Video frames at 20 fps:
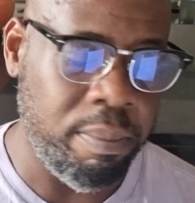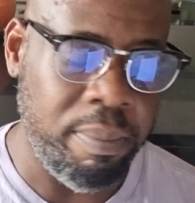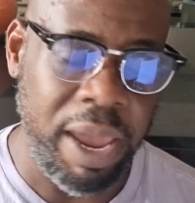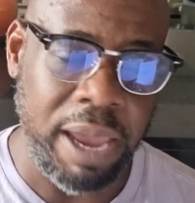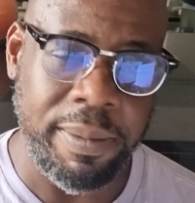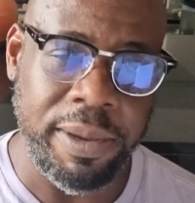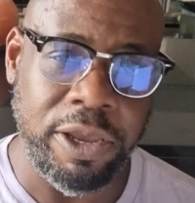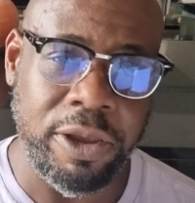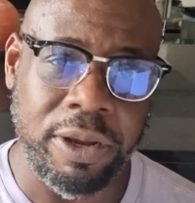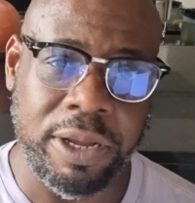
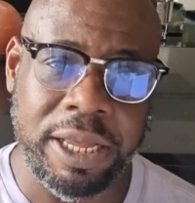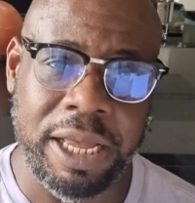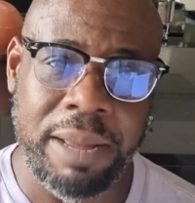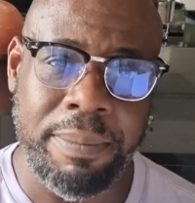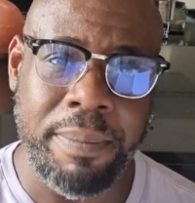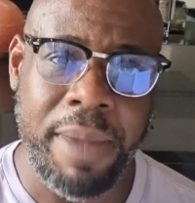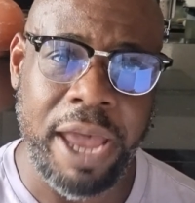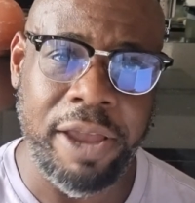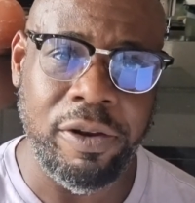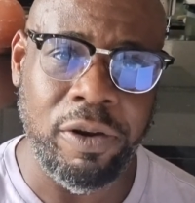Maybe your
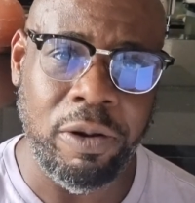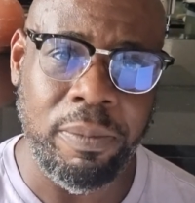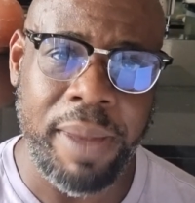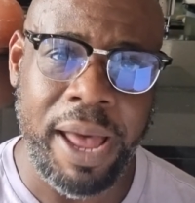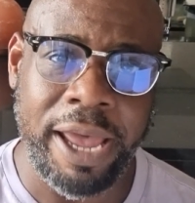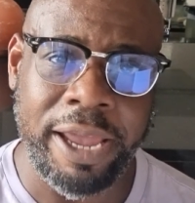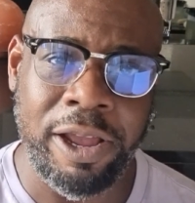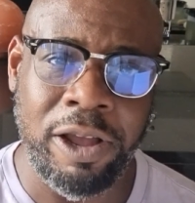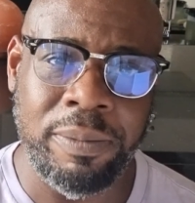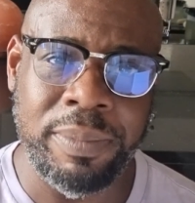gut
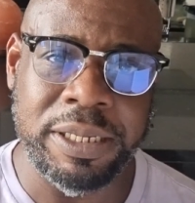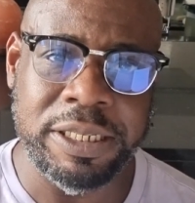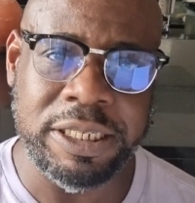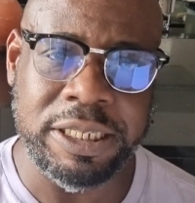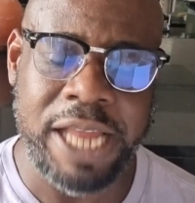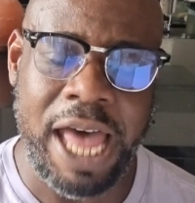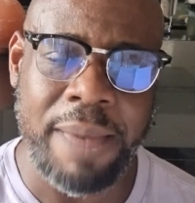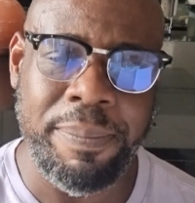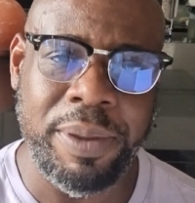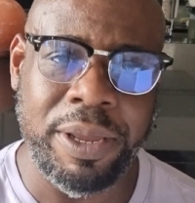microbiome is
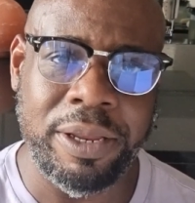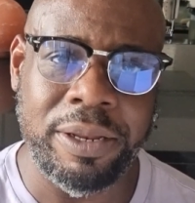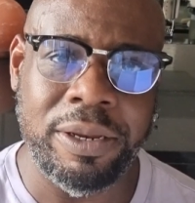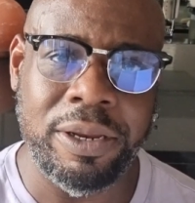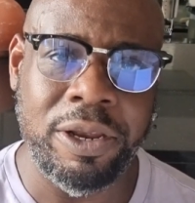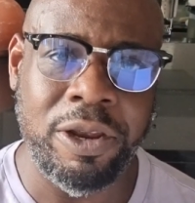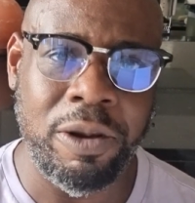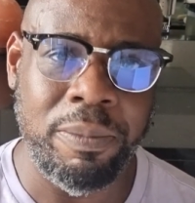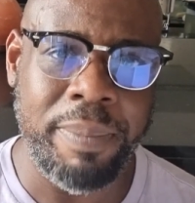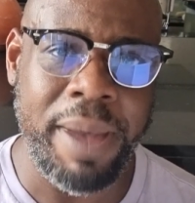
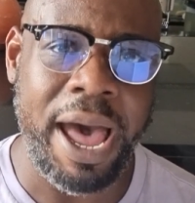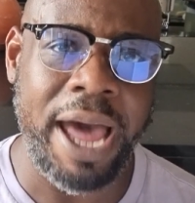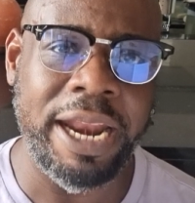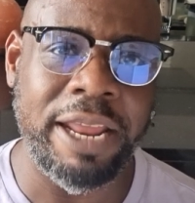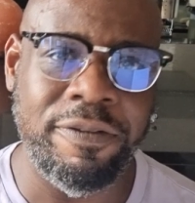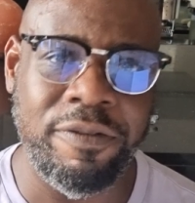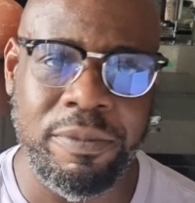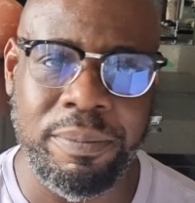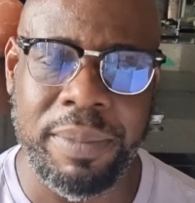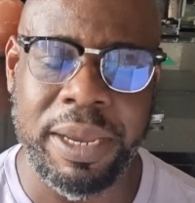stopping your
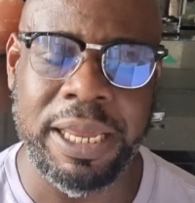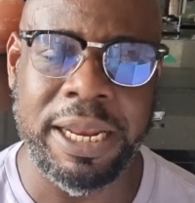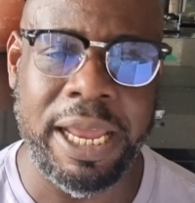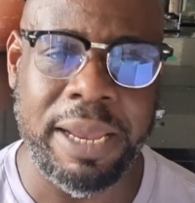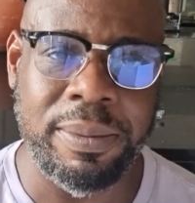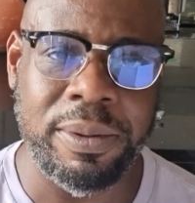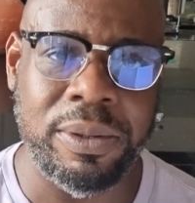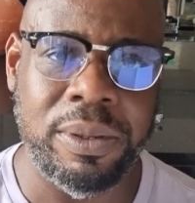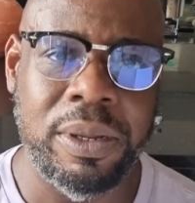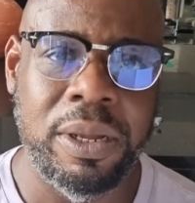body from being
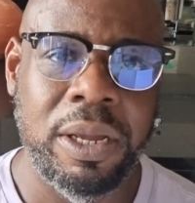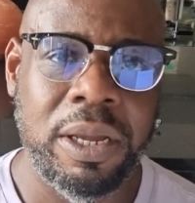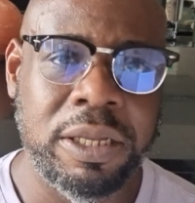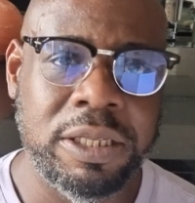able